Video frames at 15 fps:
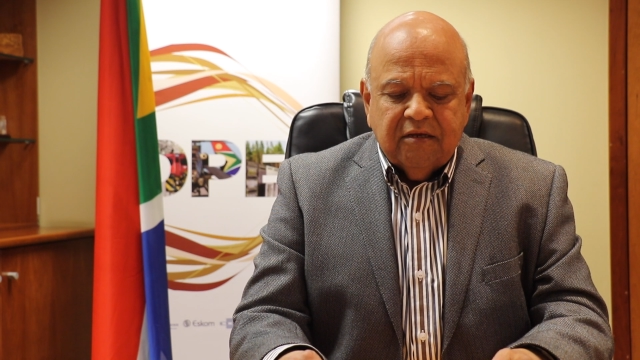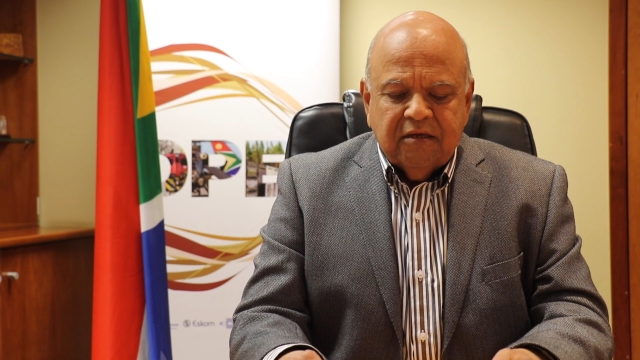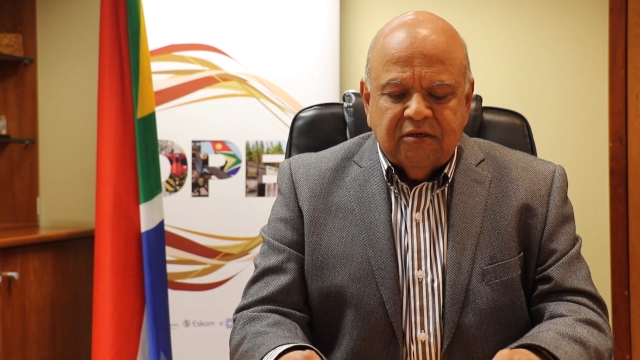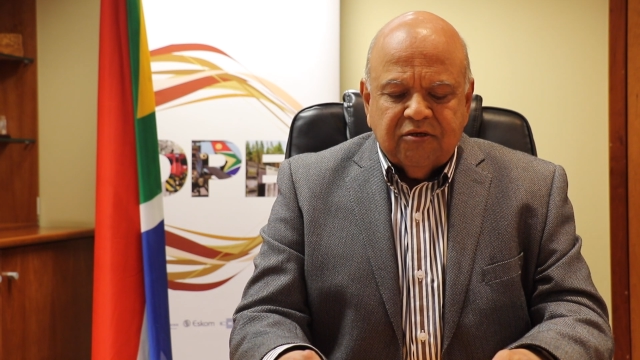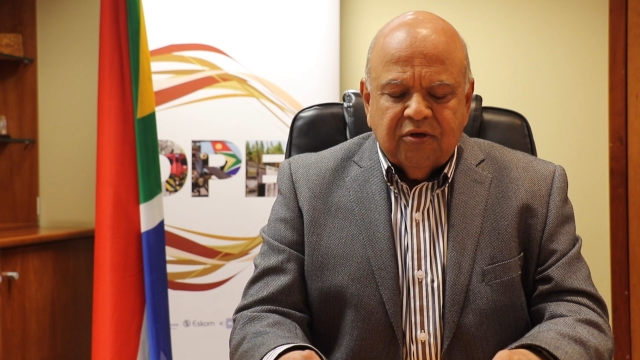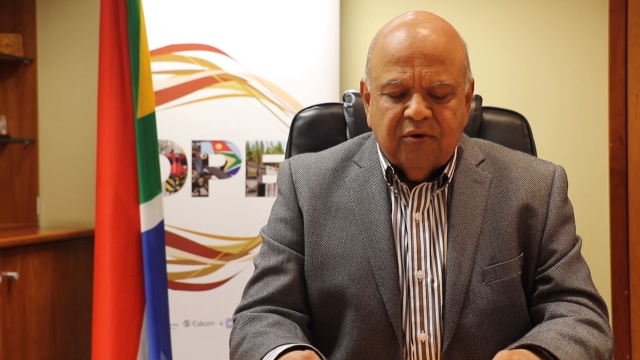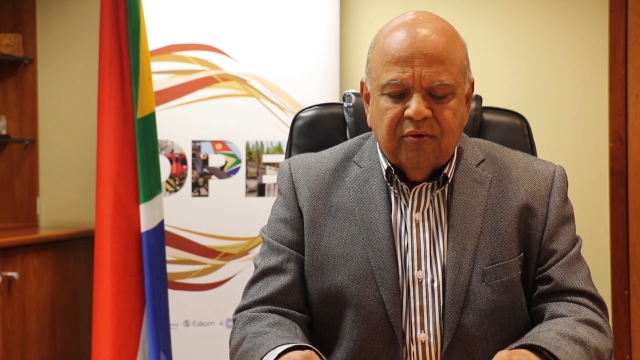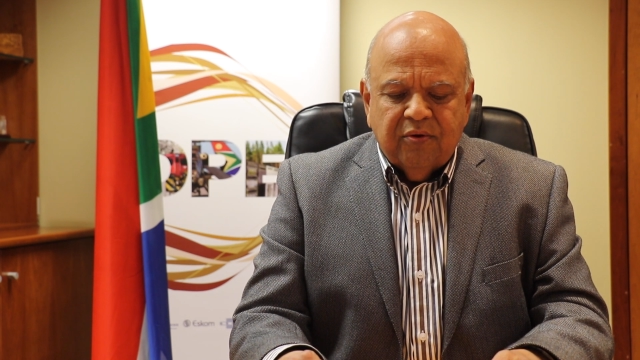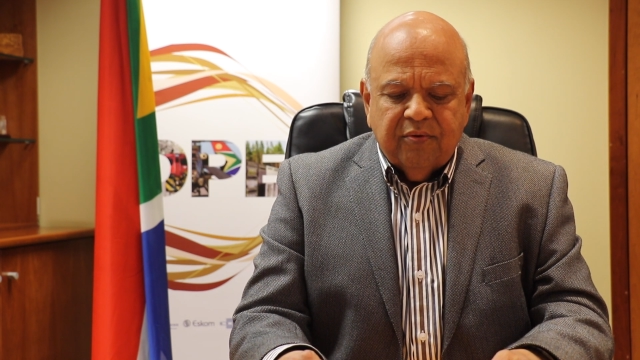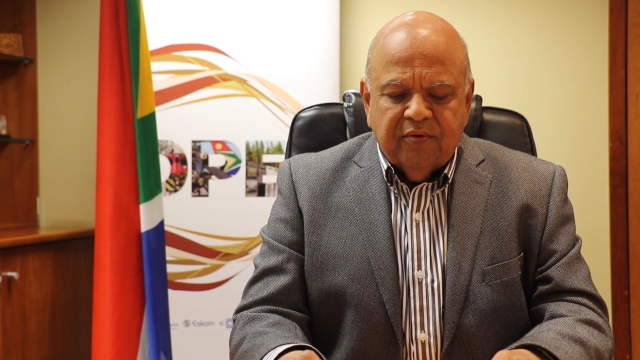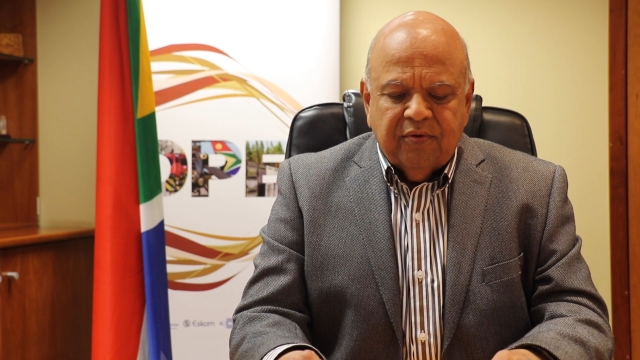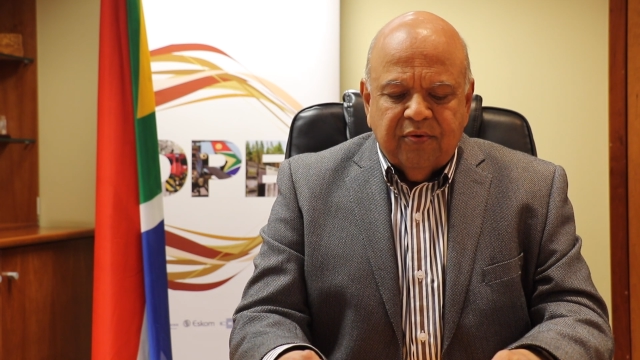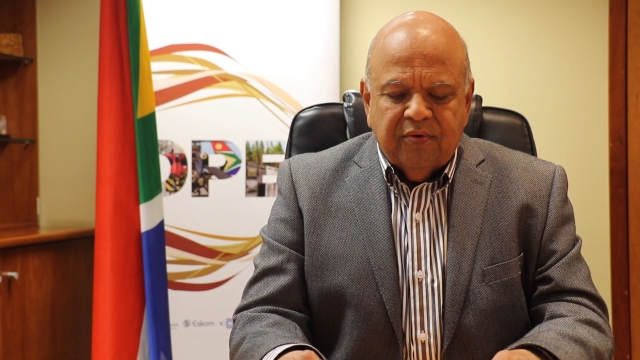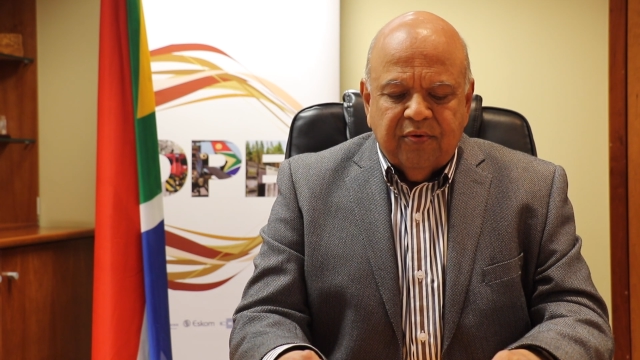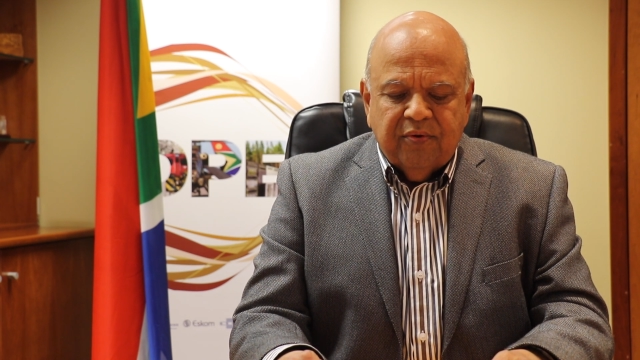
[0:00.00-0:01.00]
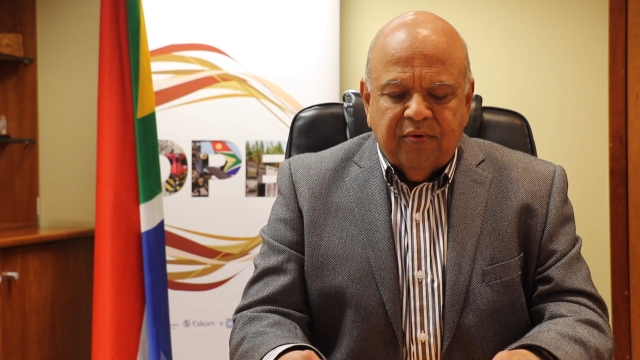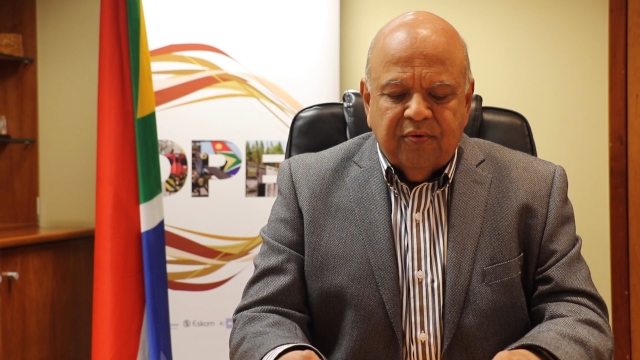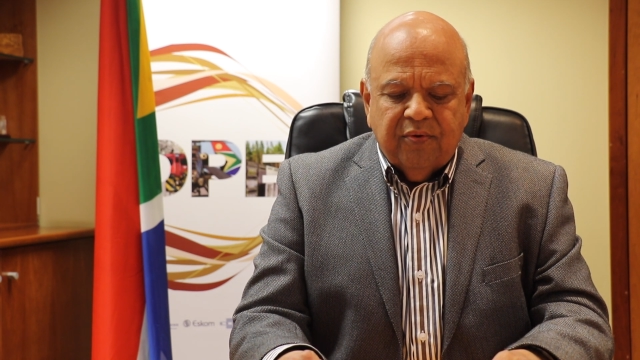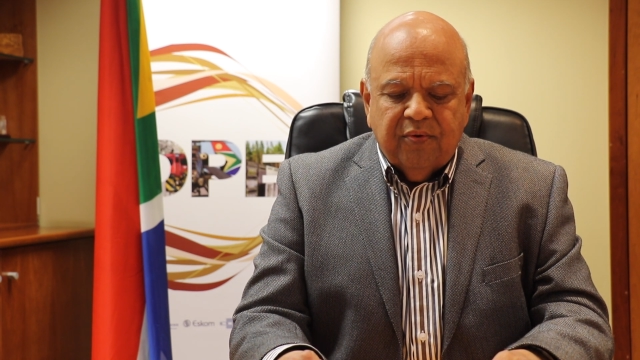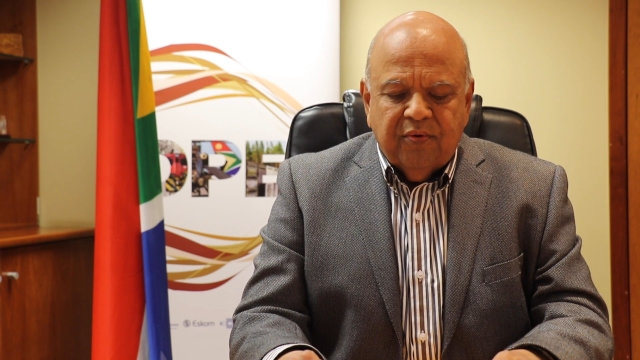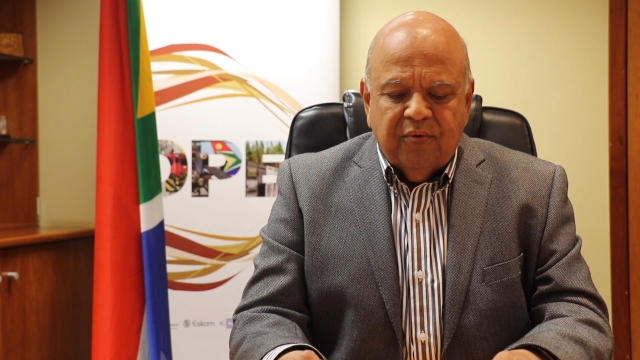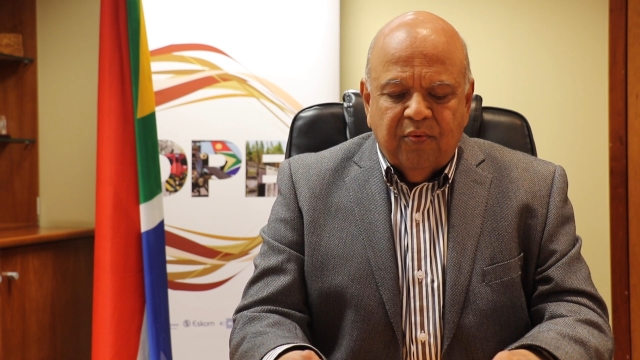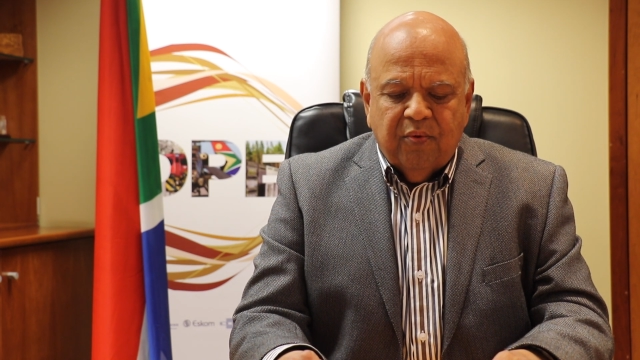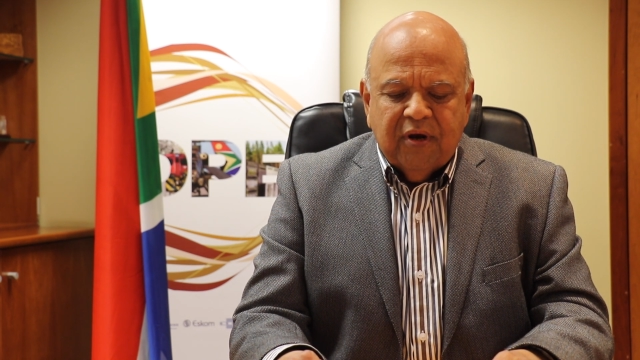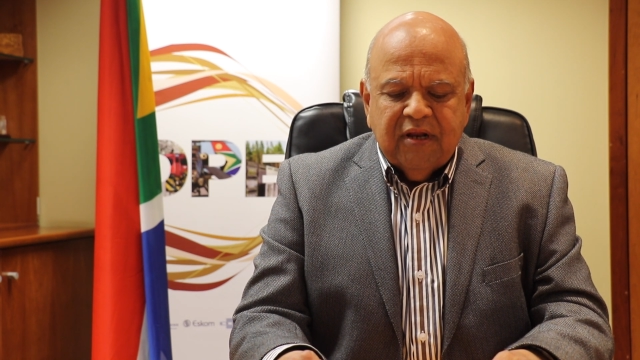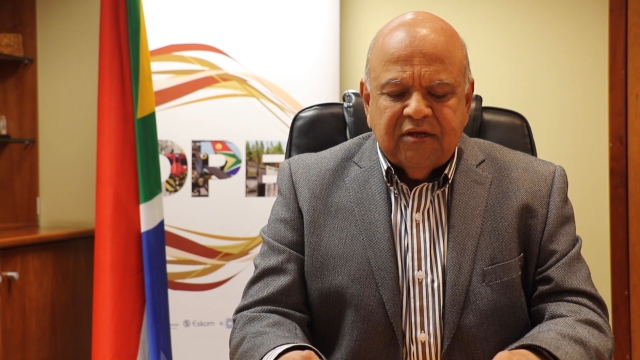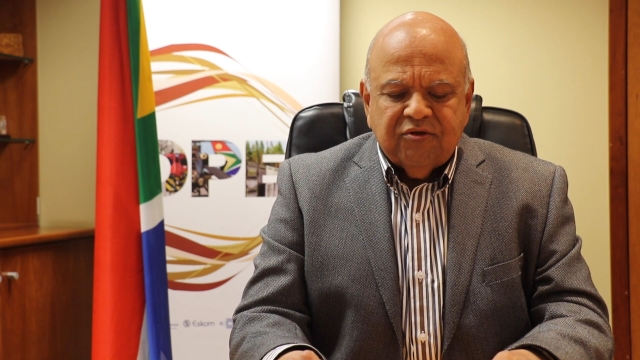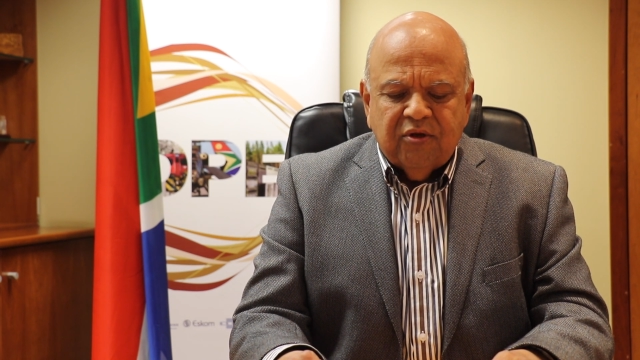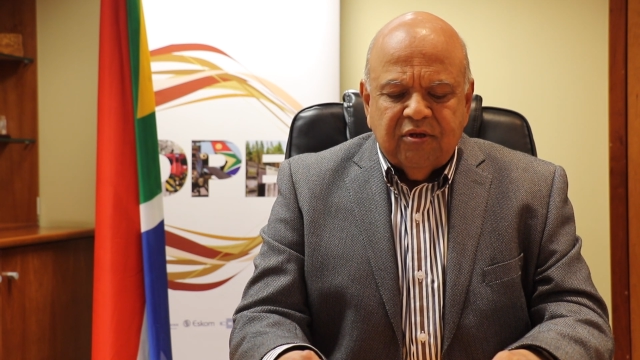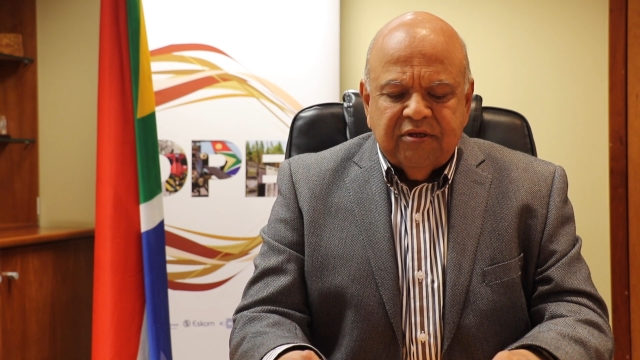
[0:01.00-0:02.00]
So, what
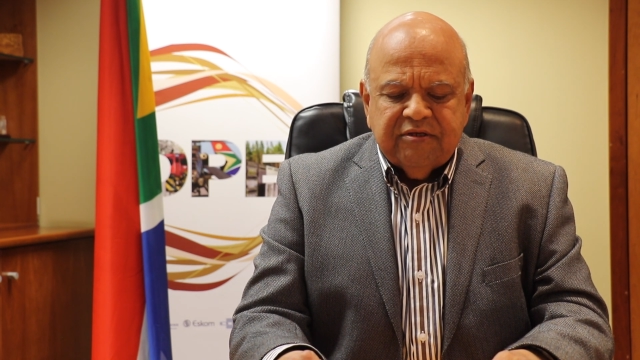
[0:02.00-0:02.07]
does all